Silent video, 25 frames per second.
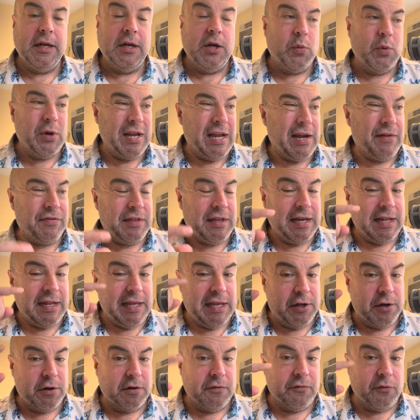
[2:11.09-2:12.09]
We have that
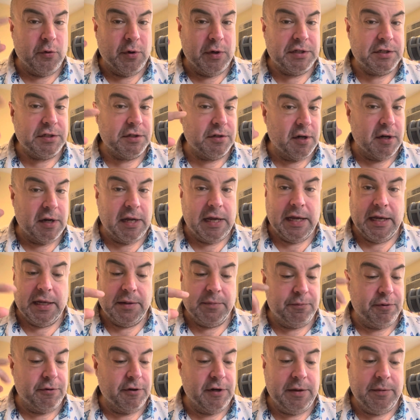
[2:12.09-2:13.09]
inner voice in our
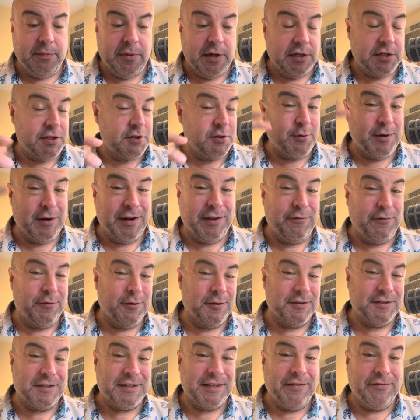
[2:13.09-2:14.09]
head pretty much
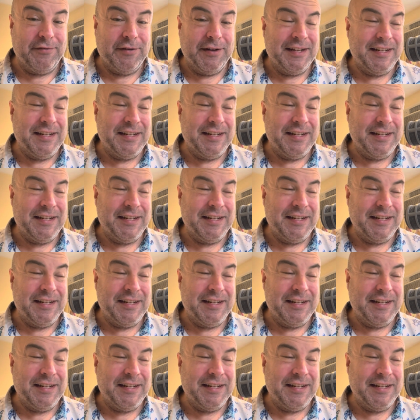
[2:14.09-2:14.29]
24/7.